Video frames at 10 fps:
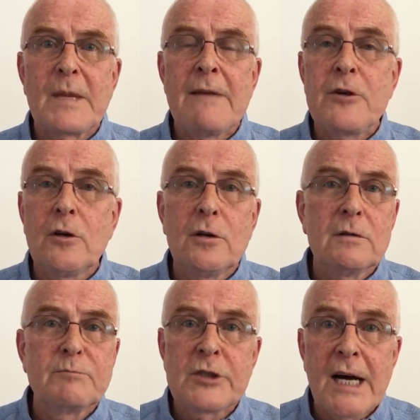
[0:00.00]
if
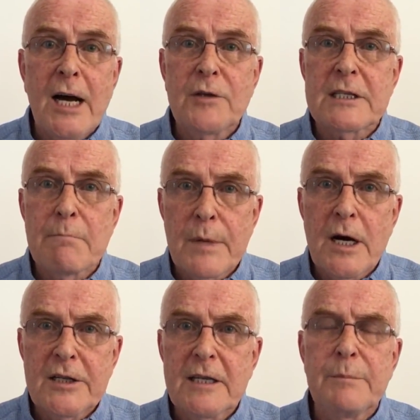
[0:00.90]
your child is
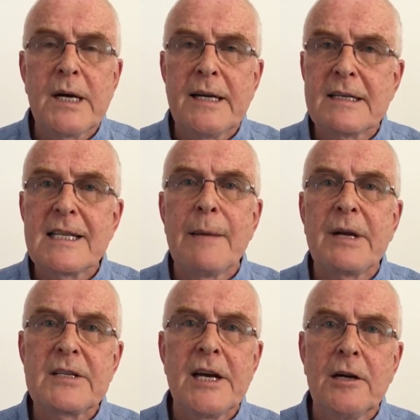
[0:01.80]
murdered by an
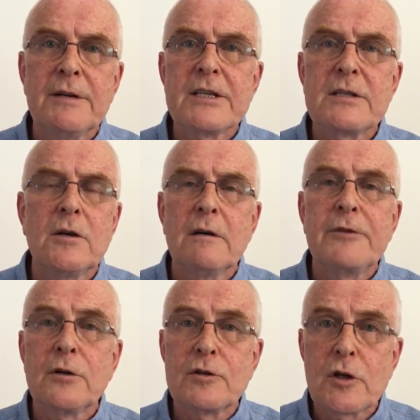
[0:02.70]
Islamic terrorist, or
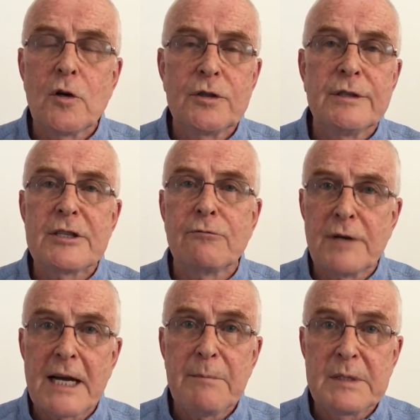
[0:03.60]
if your daughter is
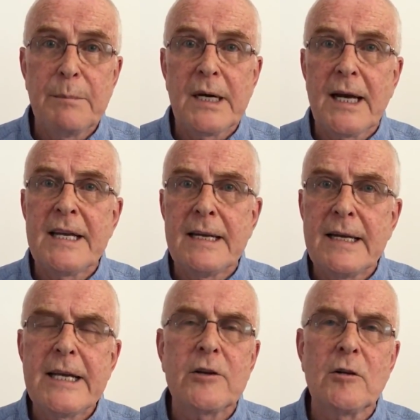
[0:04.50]
raped by an
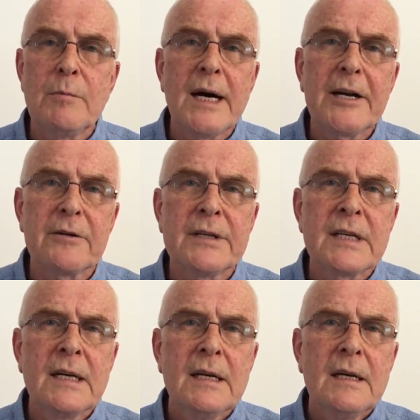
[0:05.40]
illegal migrant,
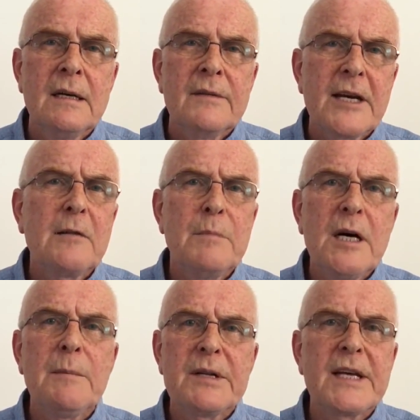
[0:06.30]
they'll
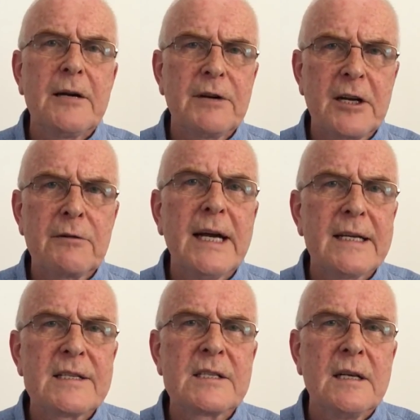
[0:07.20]
murmur their
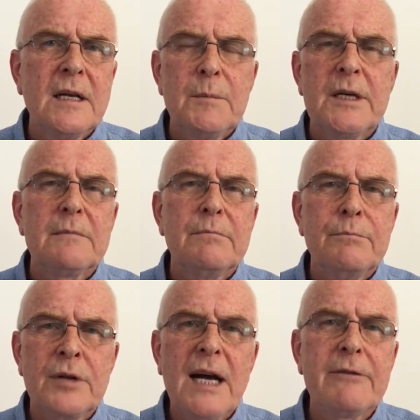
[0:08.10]
regrets, but
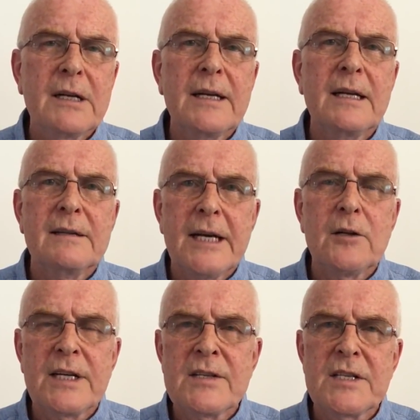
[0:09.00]
privately
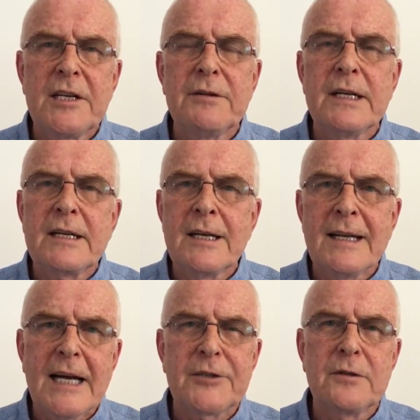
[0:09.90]
they'll consider it
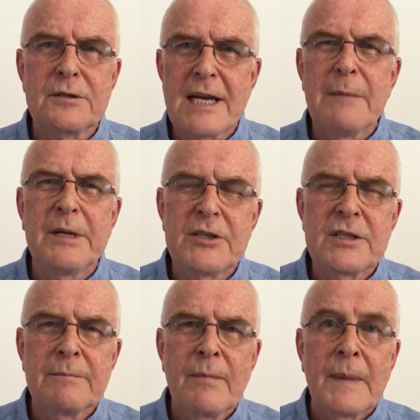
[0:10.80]
collateral
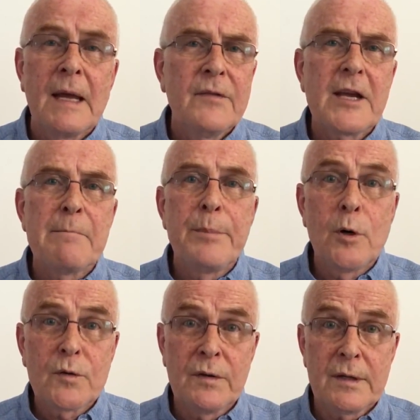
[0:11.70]
damage. The
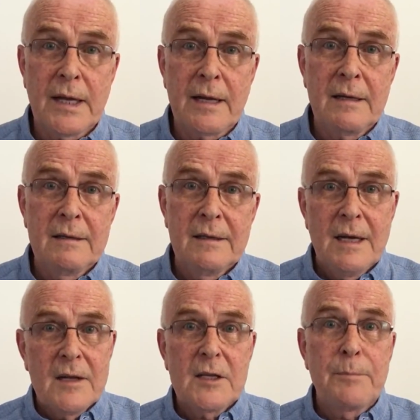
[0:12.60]
important thing,
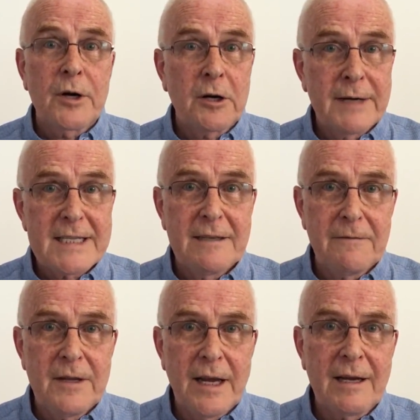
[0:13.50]
the progressive
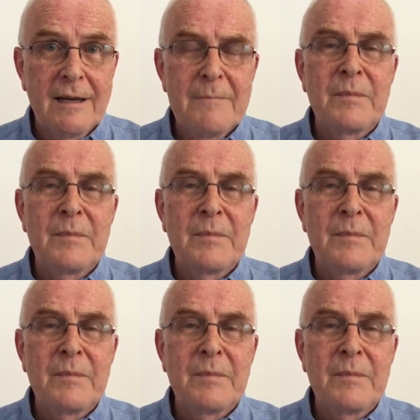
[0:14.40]
thing,